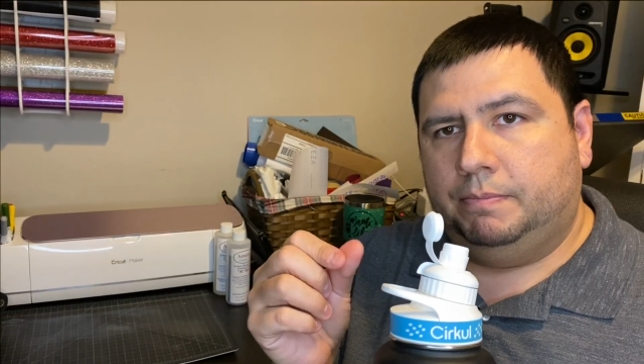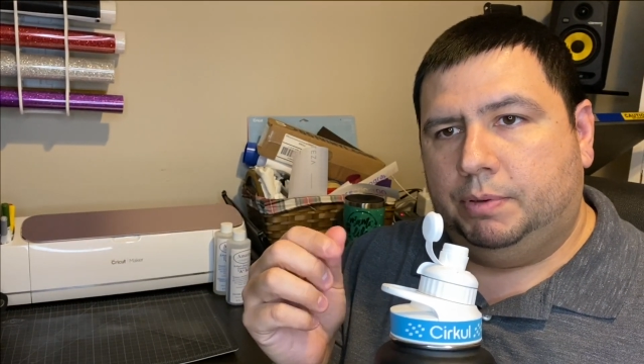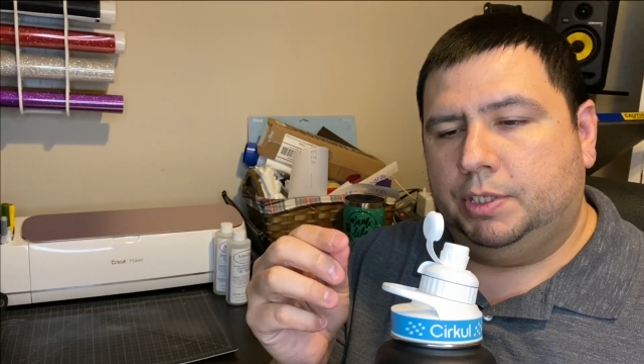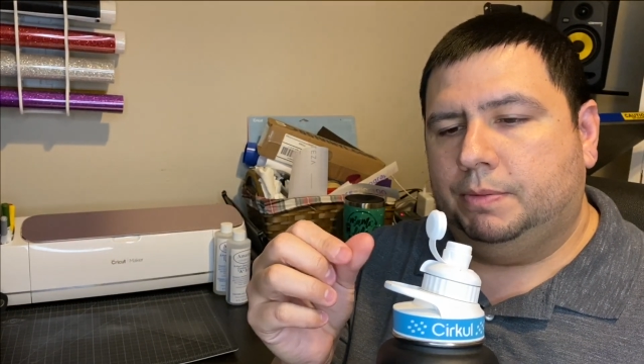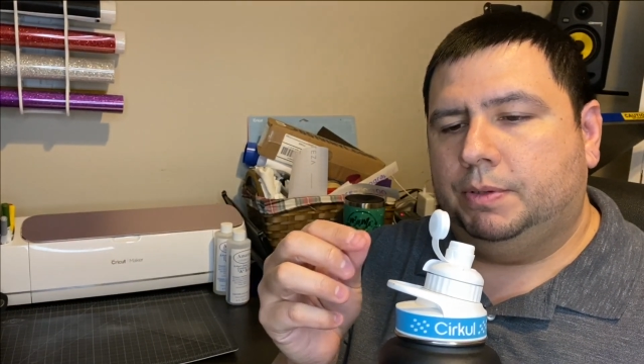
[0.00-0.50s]

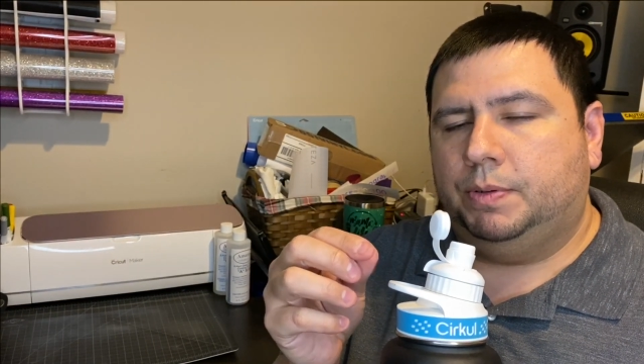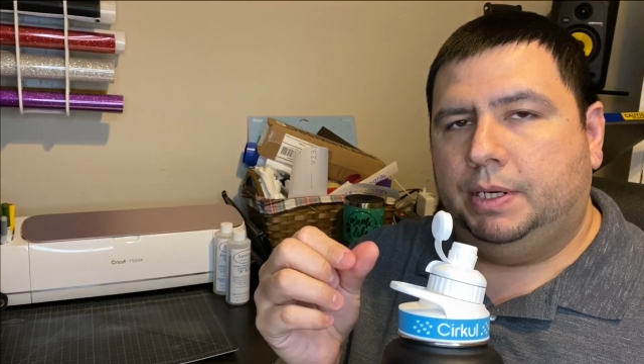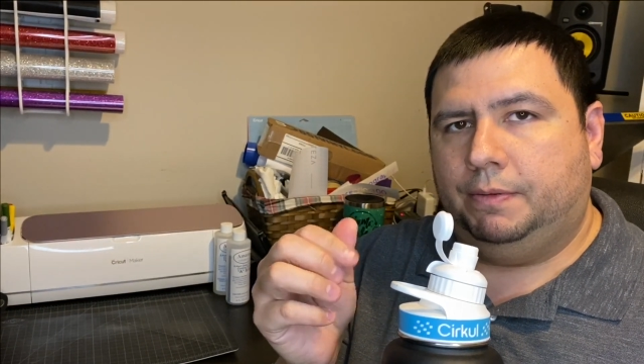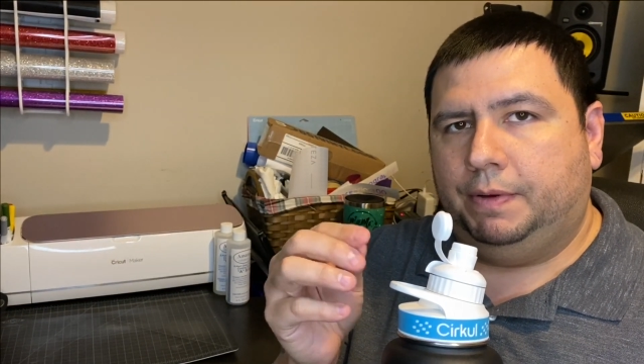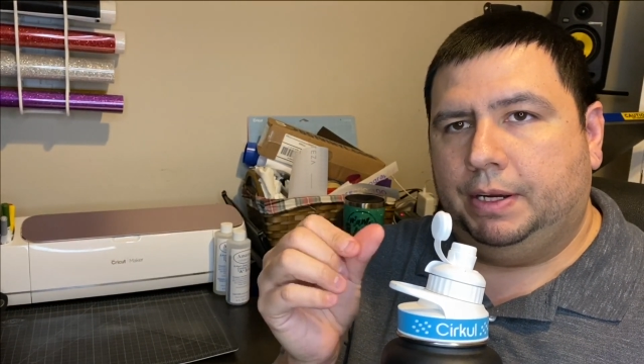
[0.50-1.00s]
push it between
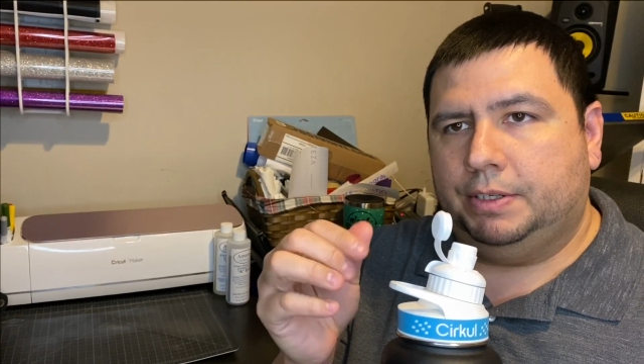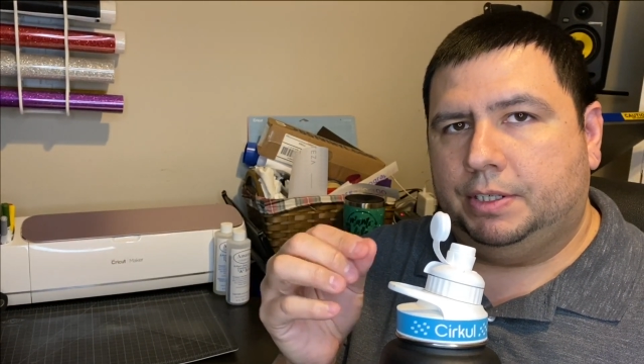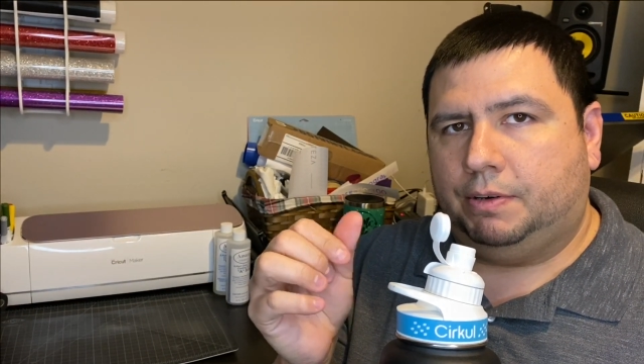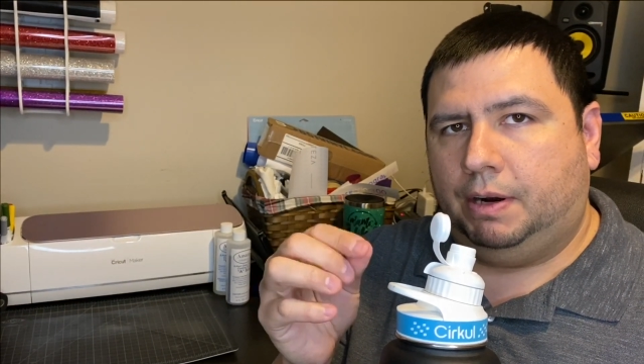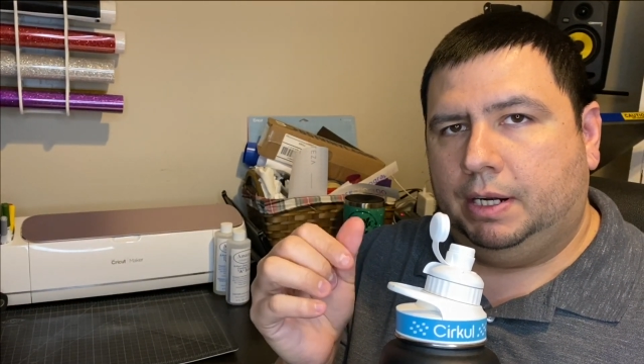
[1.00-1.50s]
your fingers
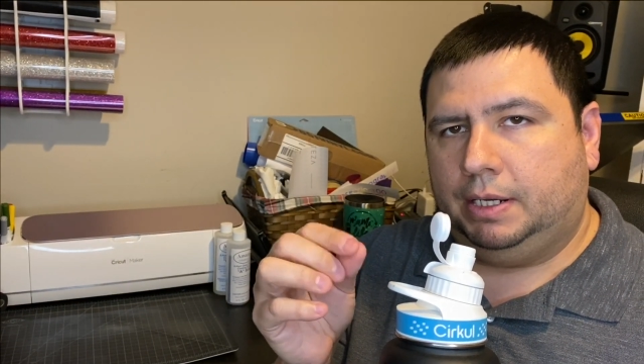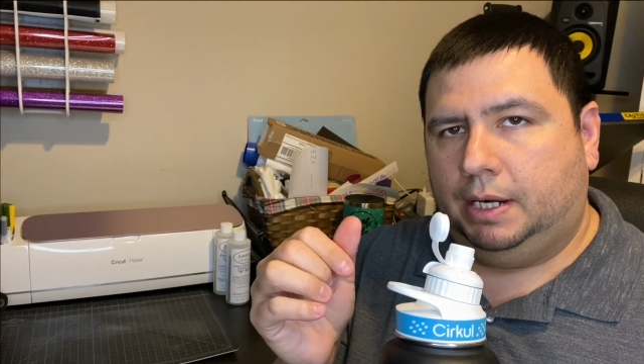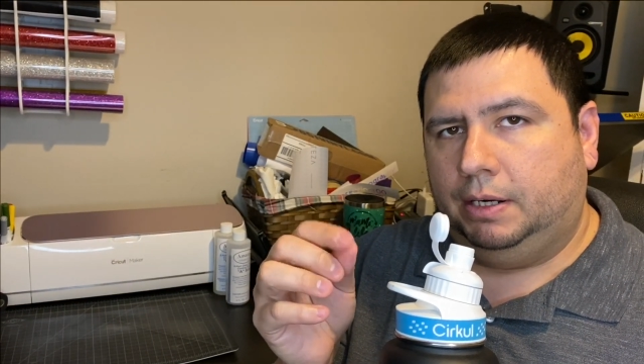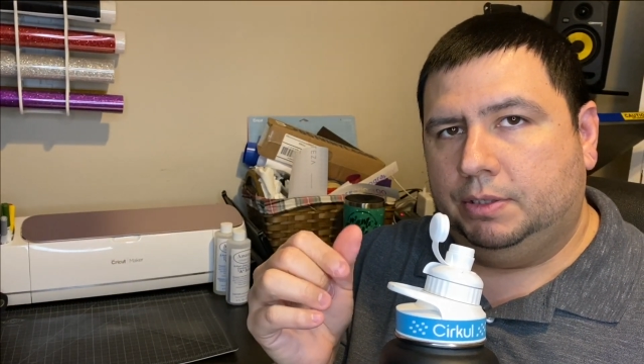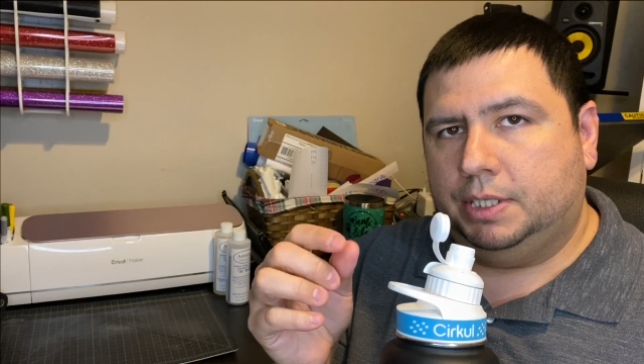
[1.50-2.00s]
to kind
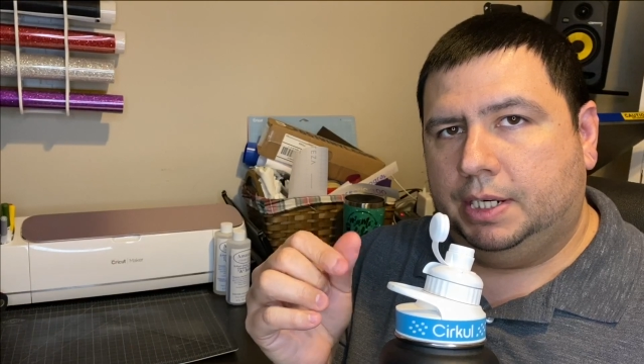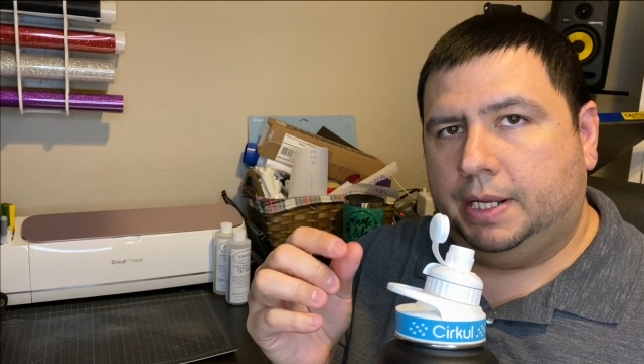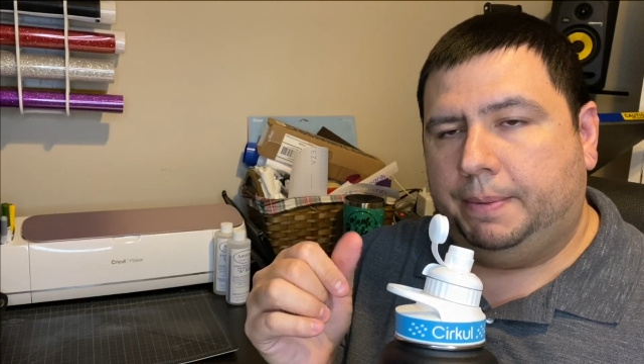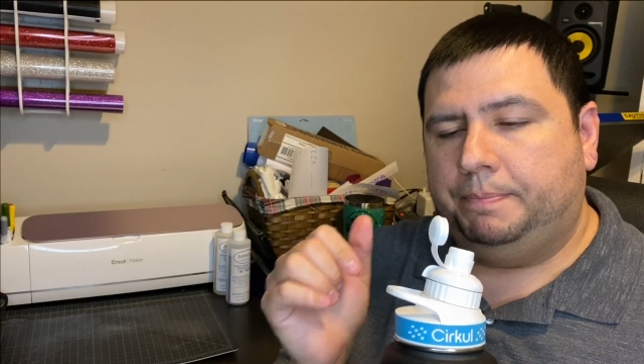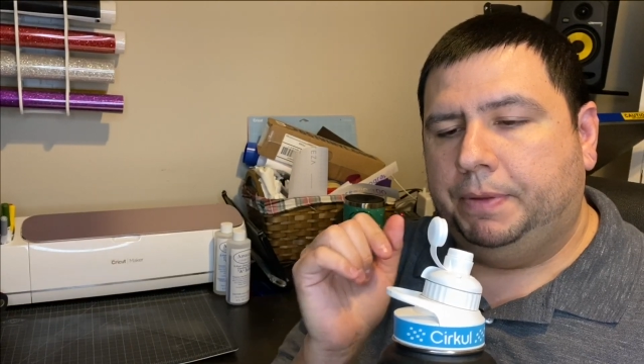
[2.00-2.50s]
of loosen it
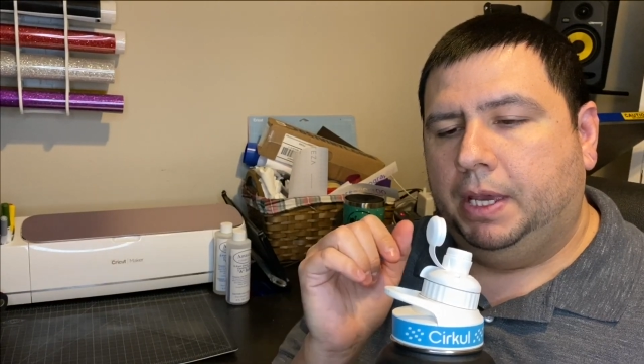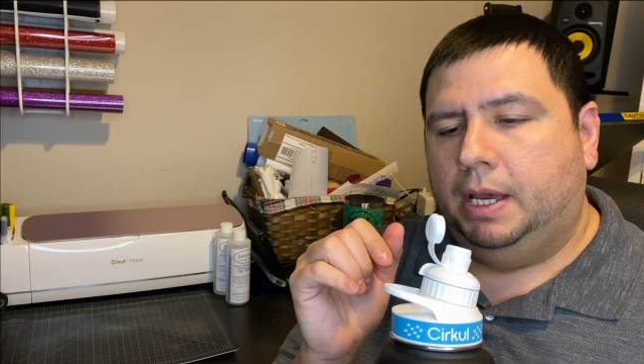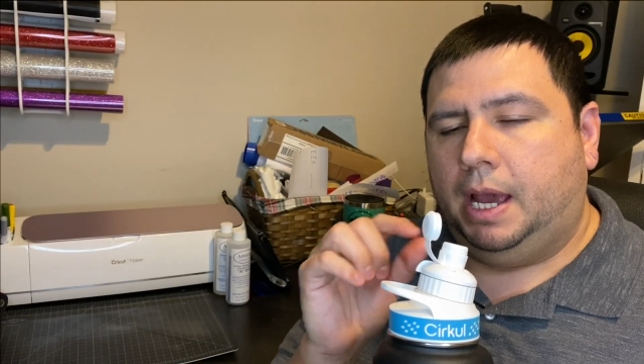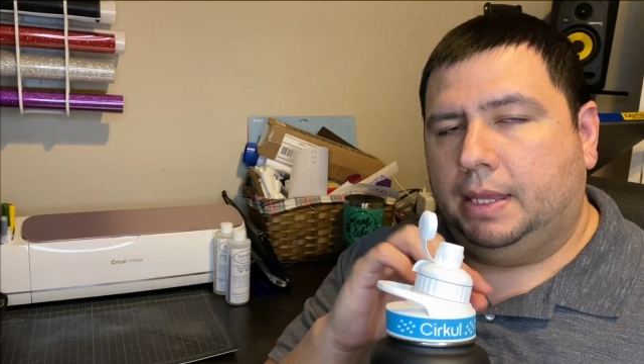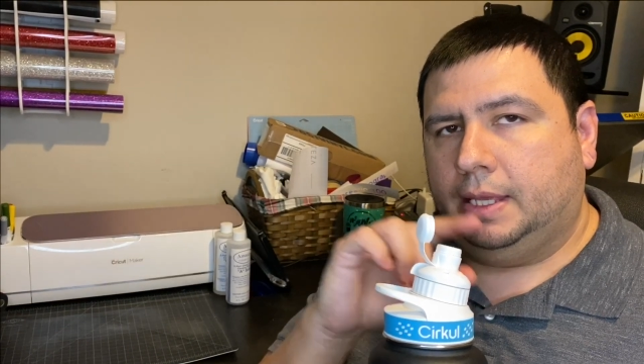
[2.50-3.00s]
up,
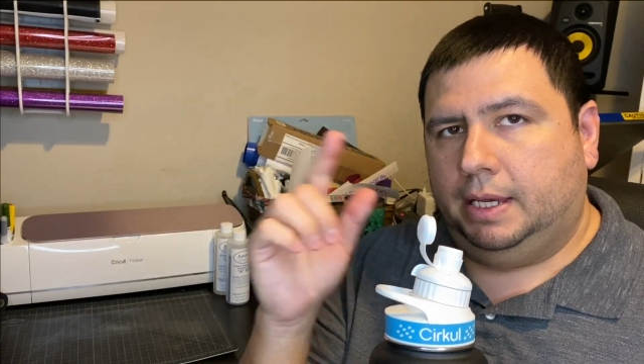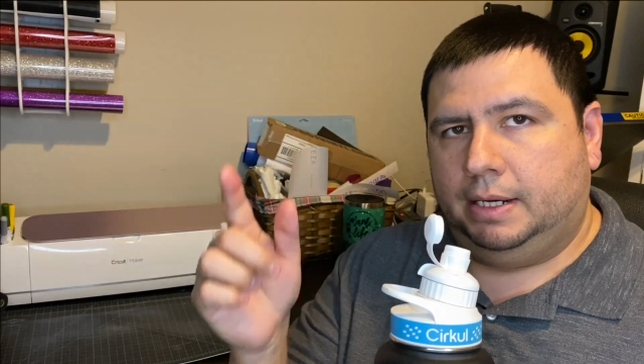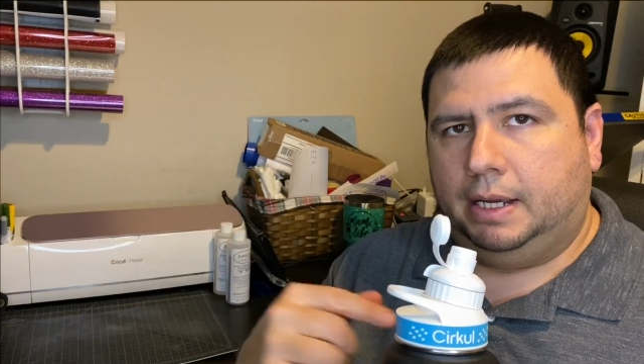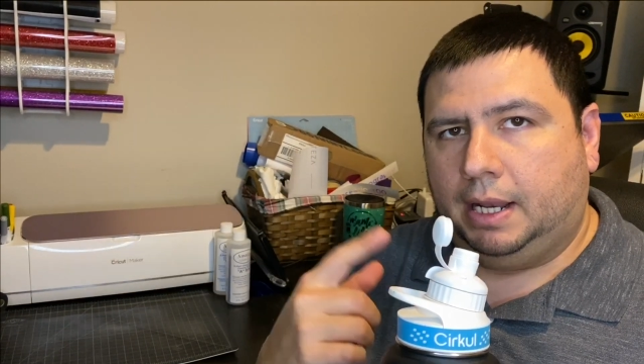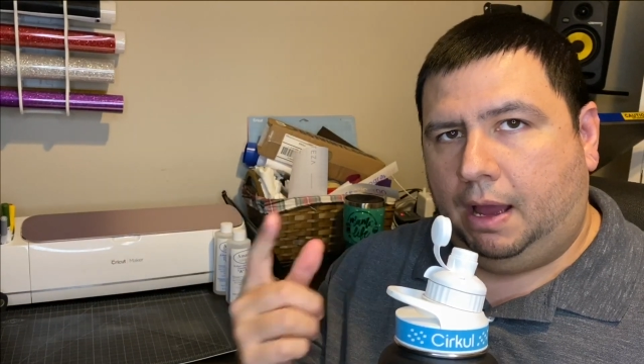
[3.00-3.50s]
and then
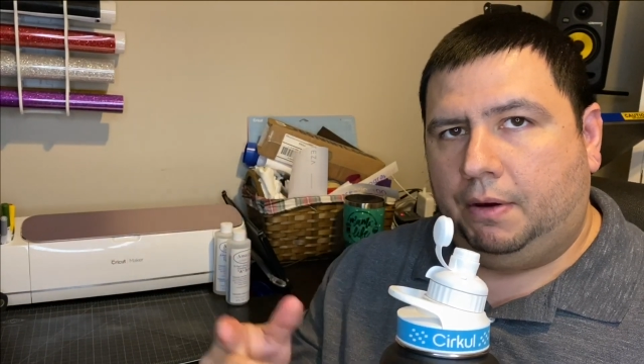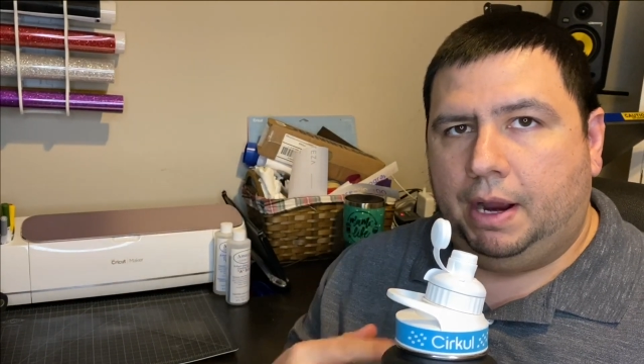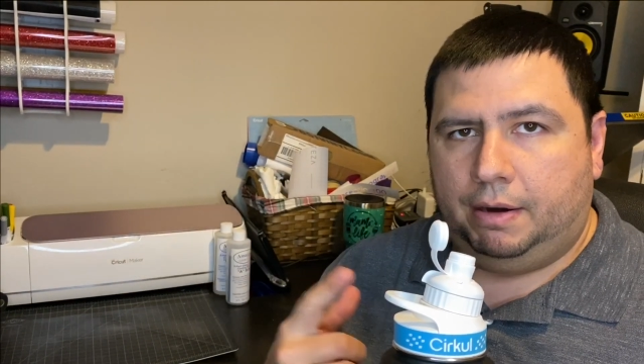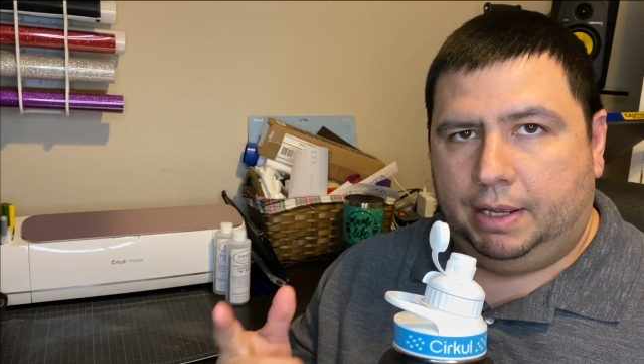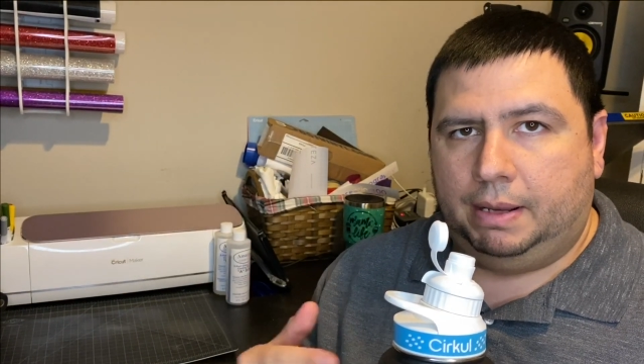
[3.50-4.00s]
allow
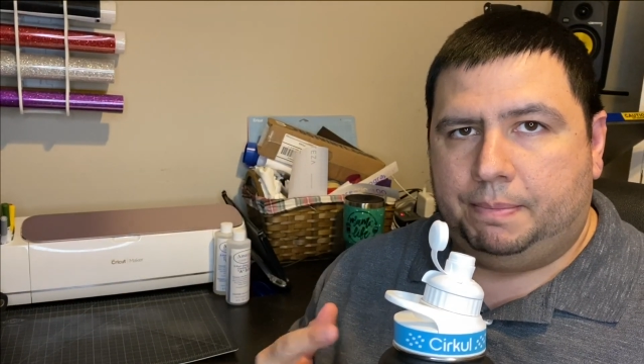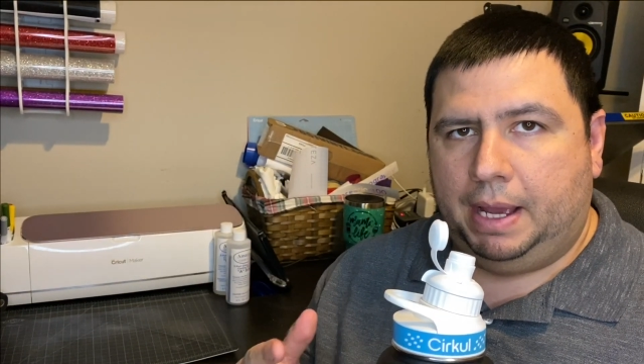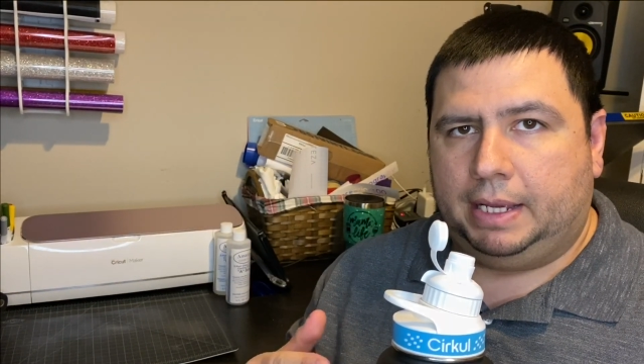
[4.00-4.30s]
air to get back